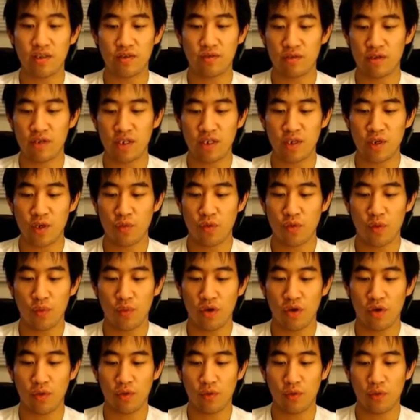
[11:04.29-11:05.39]
It really took my
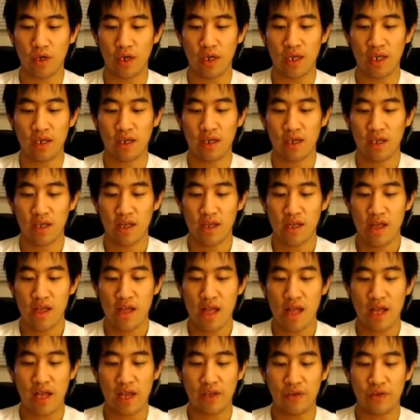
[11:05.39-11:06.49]
breath away.
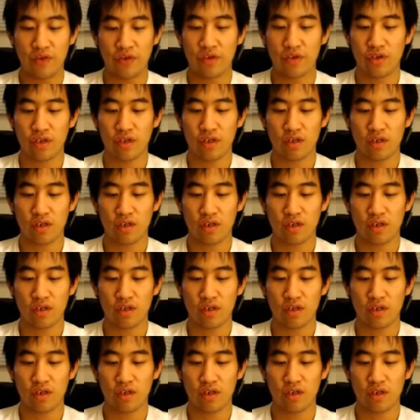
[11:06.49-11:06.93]
And